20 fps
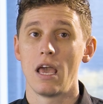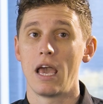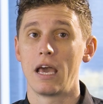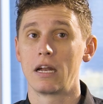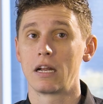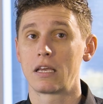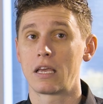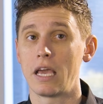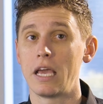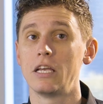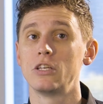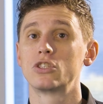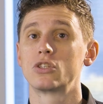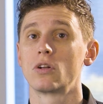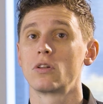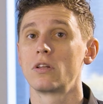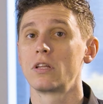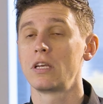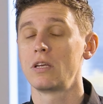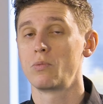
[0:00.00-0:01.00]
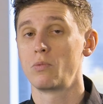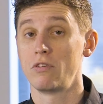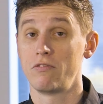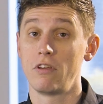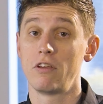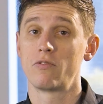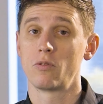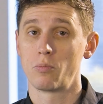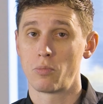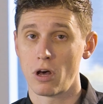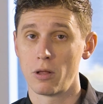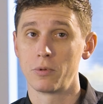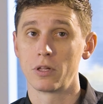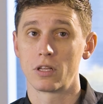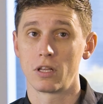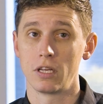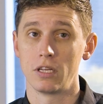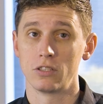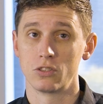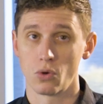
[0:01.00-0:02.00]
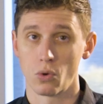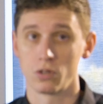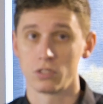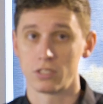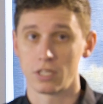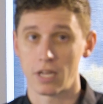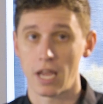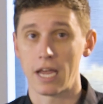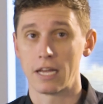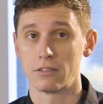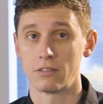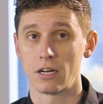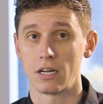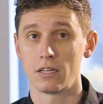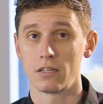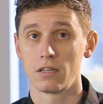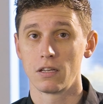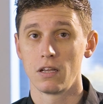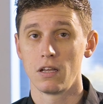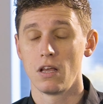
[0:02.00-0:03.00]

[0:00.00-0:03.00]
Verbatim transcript: and occasionally, we've even publicly endorsed a candidate.